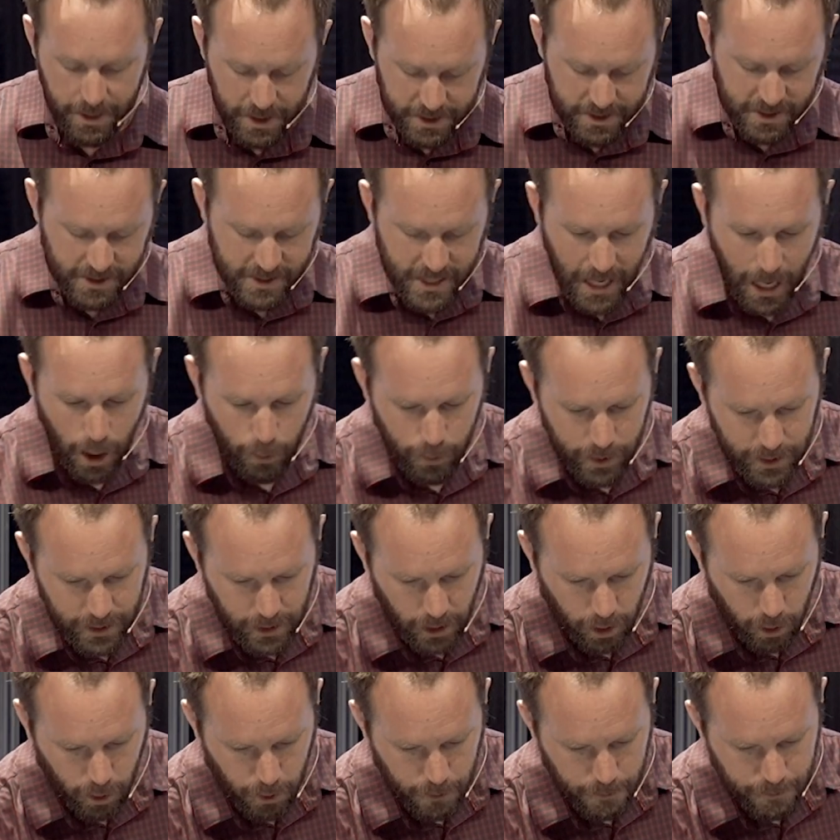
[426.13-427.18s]
This is how we
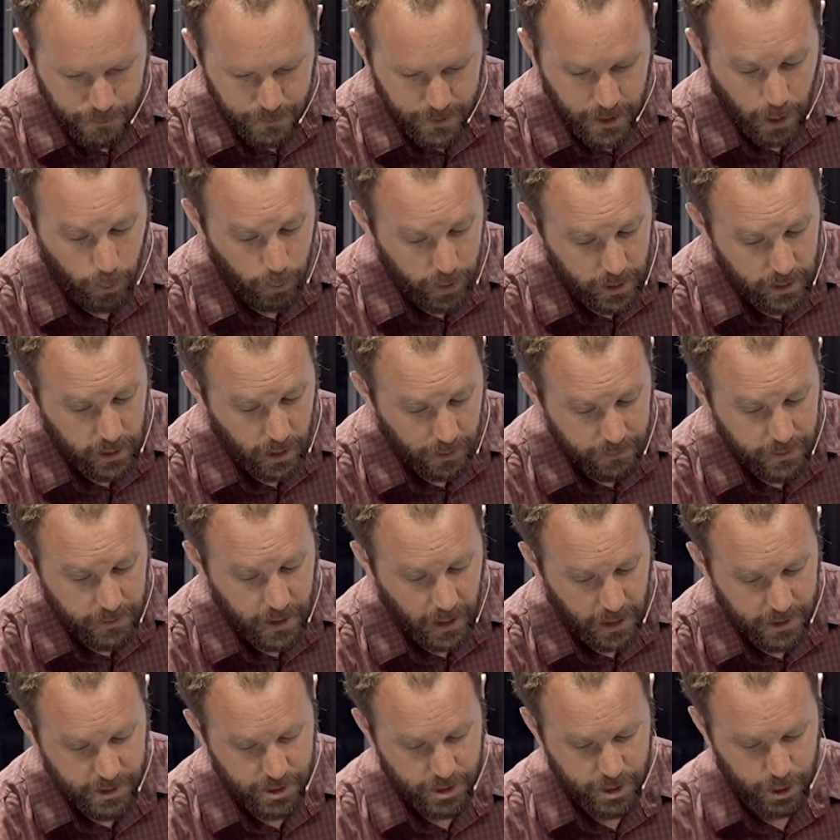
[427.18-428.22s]
know that we love
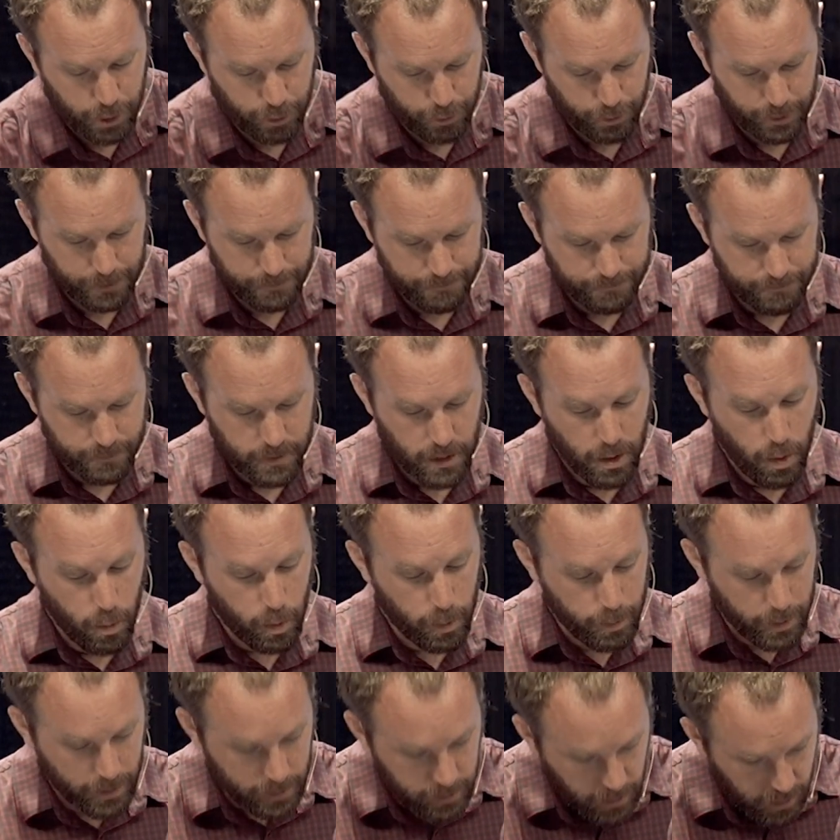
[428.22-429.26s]
God's children,
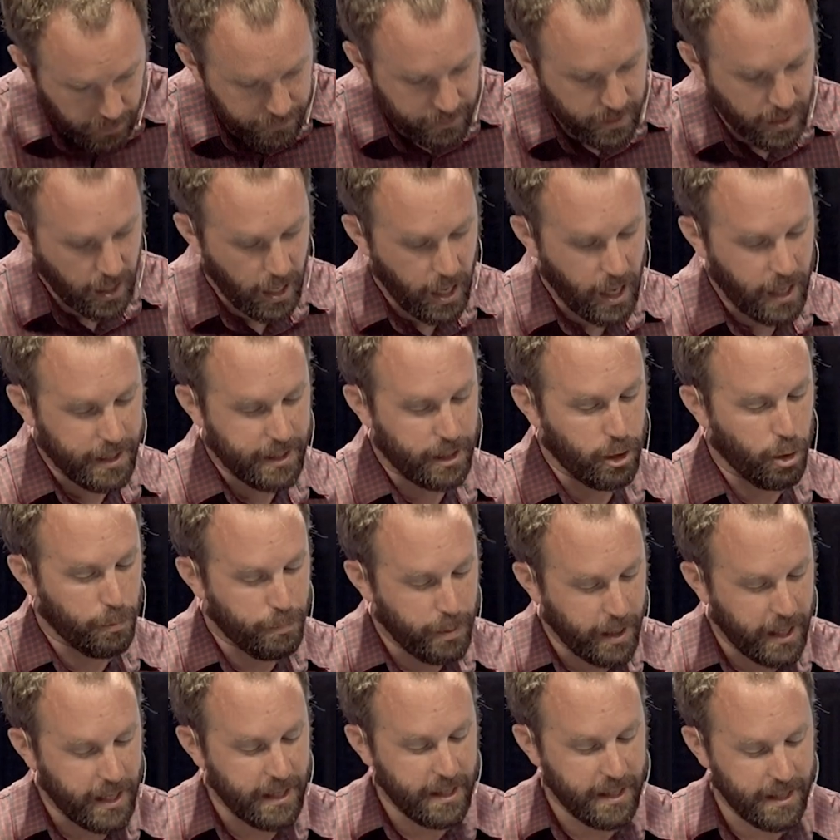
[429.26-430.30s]
when we love God and
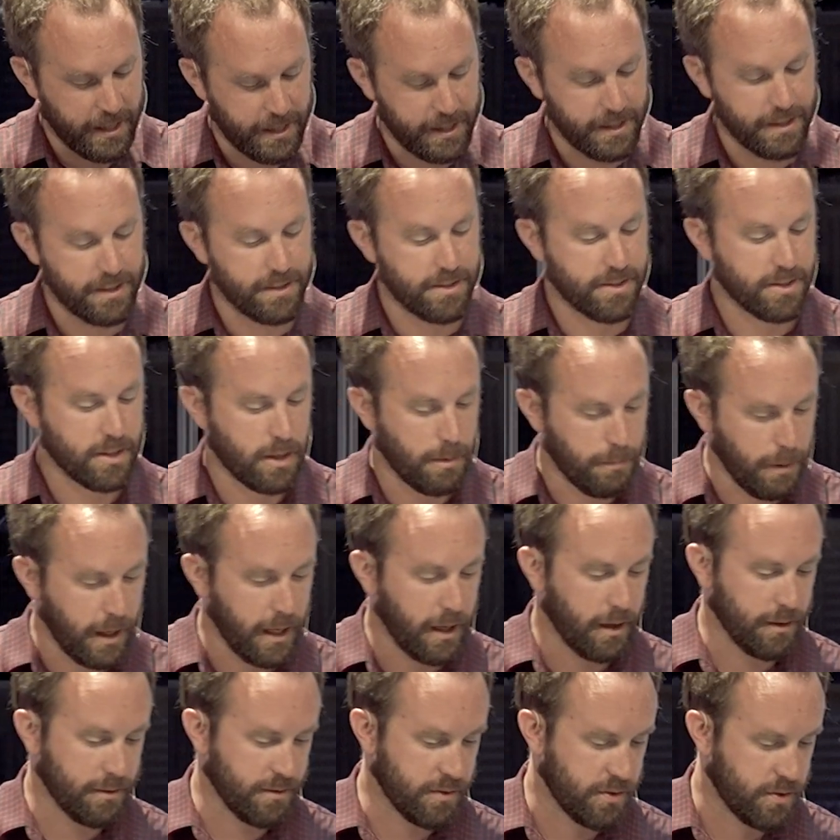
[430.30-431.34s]
obey his
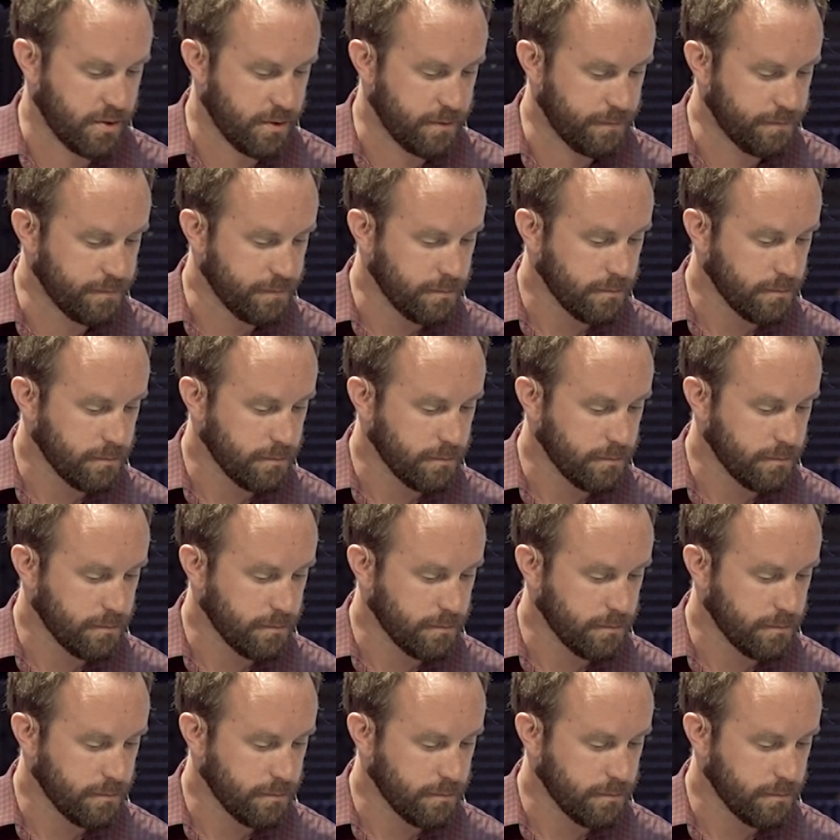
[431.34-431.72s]
commands.